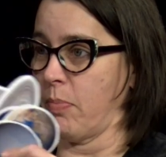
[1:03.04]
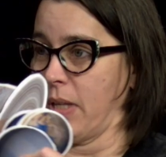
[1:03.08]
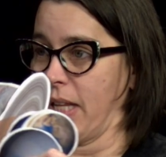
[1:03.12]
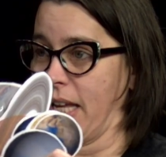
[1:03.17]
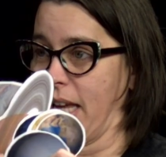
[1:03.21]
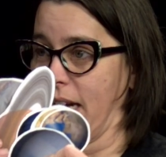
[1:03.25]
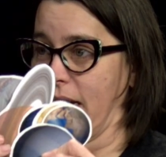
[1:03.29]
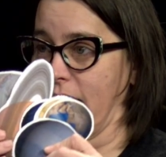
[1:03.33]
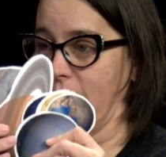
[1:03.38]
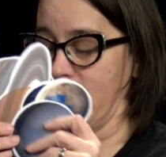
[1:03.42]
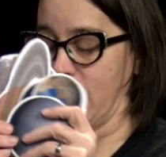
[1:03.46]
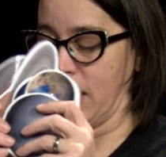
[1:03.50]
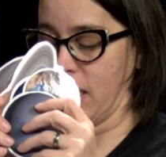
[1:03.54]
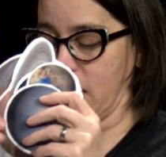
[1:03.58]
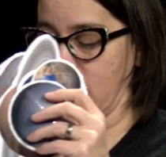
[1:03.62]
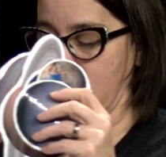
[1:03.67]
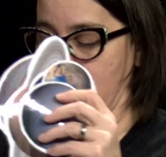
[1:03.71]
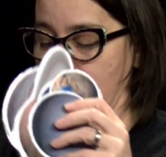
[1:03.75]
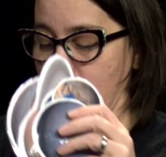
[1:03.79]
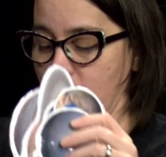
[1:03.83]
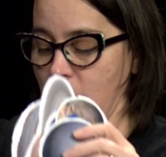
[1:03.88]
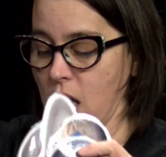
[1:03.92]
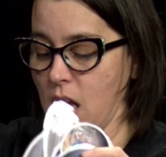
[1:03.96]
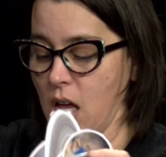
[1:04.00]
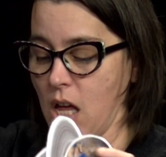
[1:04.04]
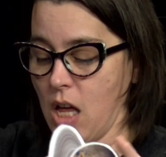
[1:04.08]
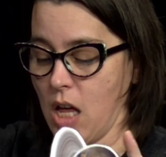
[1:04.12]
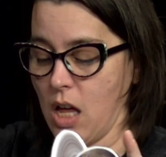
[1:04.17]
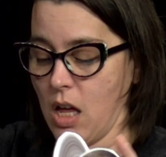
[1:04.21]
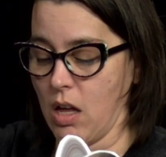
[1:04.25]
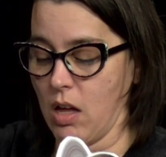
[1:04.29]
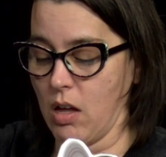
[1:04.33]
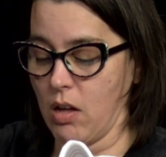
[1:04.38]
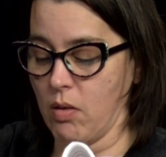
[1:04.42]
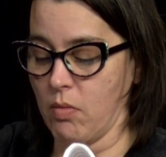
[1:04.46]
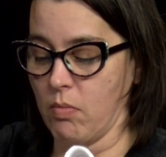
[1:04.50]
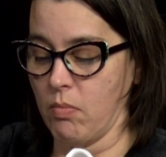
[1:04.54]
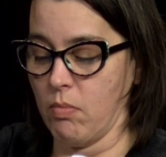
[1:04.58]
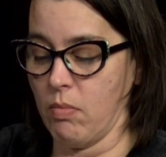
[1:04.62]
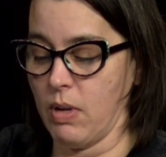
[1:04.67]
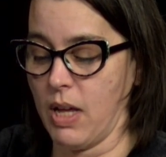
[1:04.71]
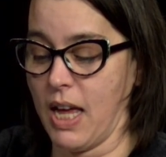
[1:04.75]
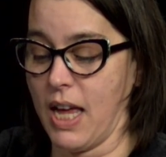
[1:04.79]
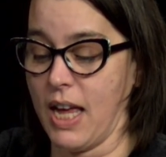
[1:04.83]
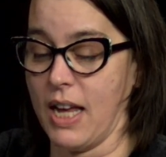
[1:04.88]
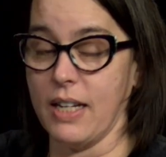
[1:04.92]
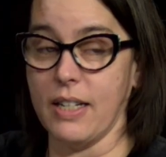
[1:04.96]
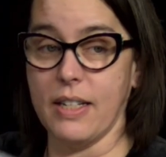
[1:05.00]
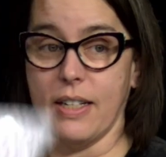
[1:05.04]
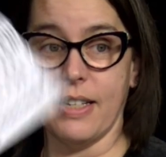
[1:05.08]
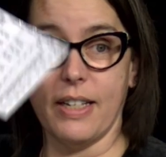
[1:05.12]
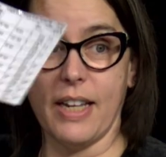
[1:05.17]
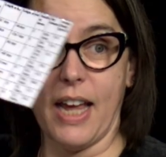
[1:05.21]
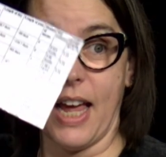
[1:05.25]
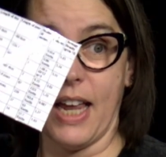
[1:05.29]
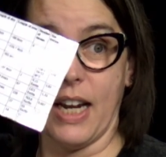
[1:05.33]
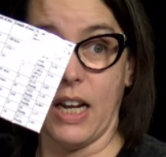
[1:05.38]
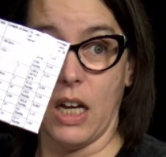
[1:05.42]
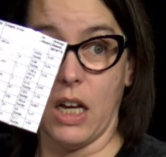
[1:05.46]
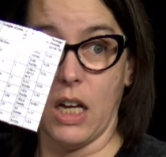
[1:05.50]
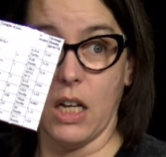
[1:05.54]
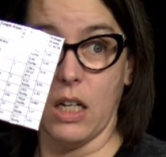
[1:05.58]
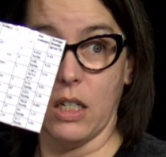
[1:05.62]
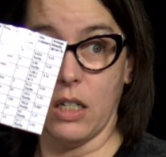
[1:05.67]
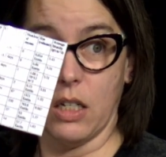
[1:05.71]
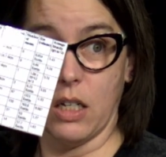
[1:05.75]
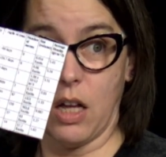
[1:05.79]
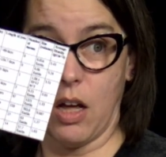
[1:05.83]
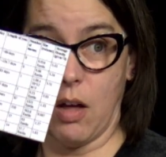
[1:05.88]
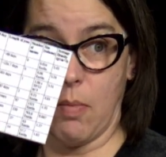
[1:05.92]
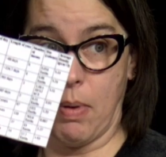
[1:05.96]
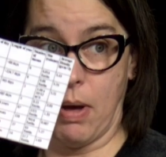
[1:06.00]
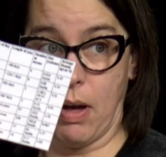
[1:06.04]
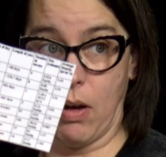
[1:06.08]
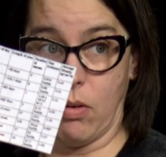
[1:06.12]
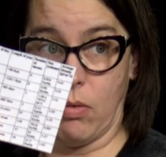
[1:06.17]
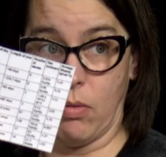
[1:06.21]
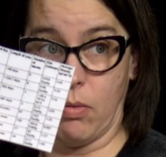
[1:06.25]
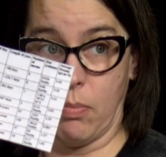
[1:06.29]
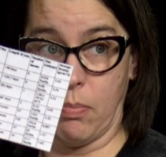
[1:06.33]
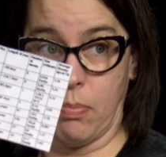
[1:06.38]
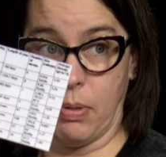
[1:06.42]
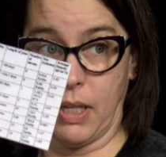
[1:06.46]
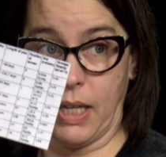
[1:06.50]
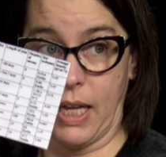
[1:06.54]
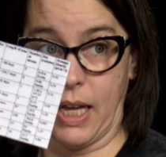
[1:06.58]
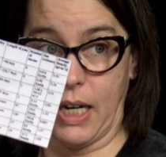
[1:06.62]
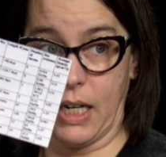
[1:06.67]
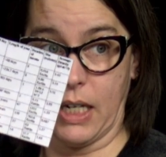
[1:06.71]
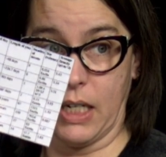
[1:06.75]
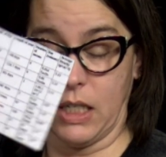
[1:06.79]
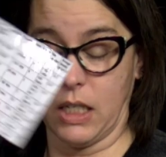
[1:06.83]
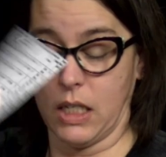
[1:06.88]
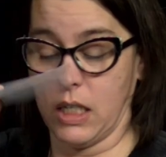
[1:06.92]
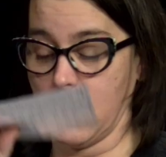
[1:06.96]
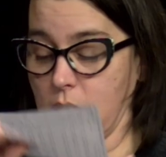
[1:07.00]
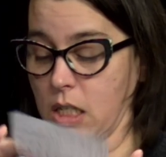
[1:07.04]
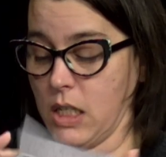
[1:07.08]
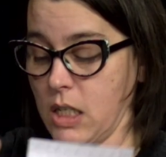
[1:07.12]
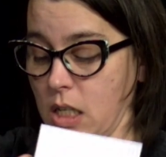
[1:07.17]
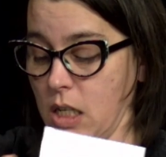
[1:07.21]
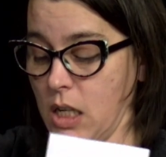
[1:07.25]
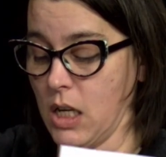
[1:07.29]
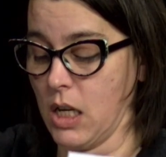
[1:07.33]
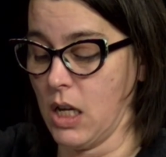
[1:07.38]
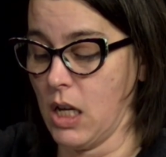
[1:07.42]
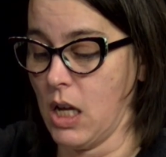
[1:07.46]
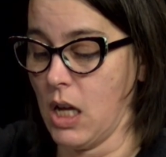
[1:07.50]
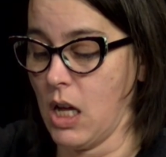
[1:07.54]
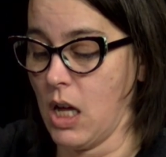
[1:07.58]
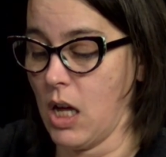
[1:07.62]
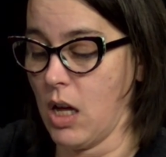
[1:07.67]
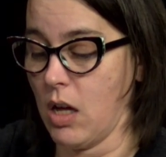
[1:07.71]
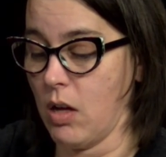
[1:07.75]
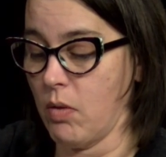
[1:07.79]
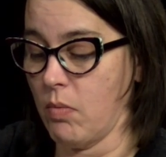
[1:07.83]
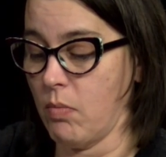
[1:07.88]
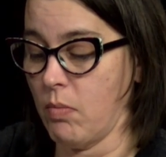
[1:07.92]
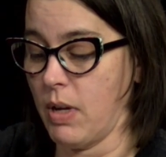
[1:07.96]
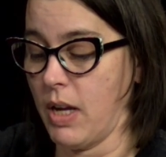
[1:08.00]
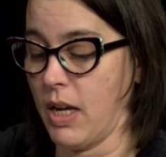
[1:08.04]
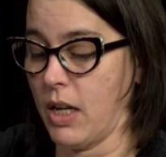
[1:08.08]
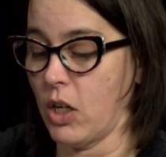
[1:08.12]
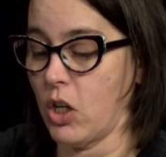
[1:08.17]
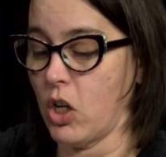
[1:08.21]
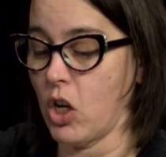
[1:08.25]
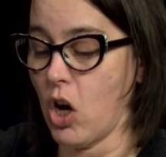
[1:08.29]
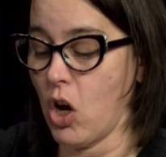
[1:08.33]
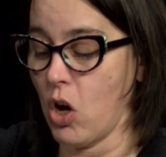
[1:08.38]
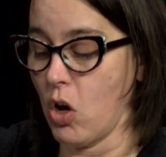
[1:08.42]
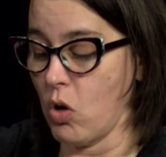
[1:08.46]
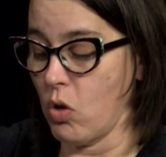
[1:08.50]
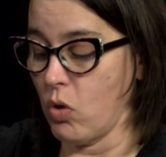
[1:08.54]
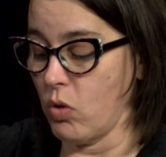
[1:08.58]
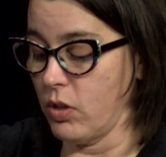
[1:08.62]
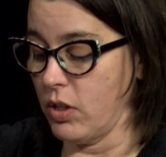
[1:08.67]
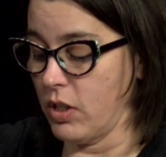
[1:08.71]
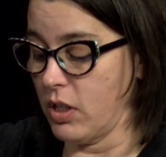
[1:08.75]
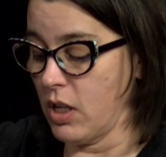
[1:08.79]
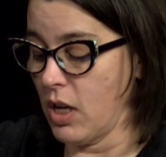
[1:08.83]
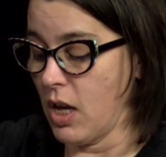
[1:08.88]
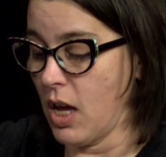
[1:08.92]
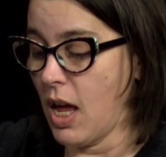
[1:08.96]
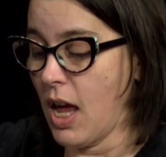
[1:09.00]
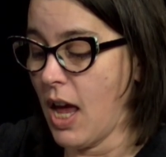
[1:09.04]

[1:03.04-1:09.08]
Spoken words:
planets and data about planets and codes.